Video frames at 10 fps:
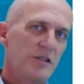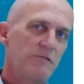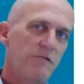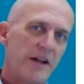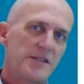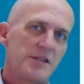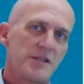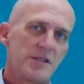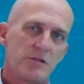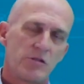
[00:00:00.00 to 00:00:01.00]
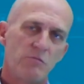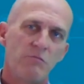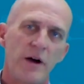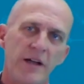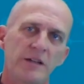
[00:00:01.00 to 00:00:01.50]
devices
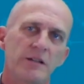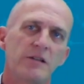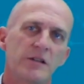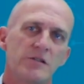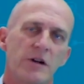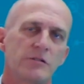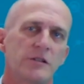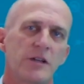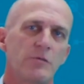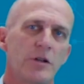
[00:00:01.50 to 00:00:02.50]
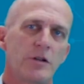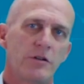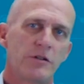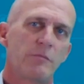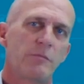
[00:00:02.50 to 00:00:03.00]
combined in that router that we'll
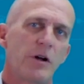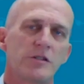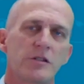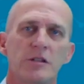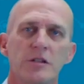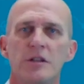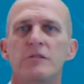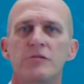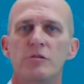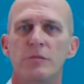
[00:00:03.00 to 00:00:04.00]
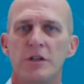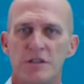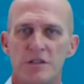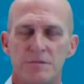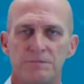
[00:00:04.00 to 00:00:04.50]
learn about in a few minutes.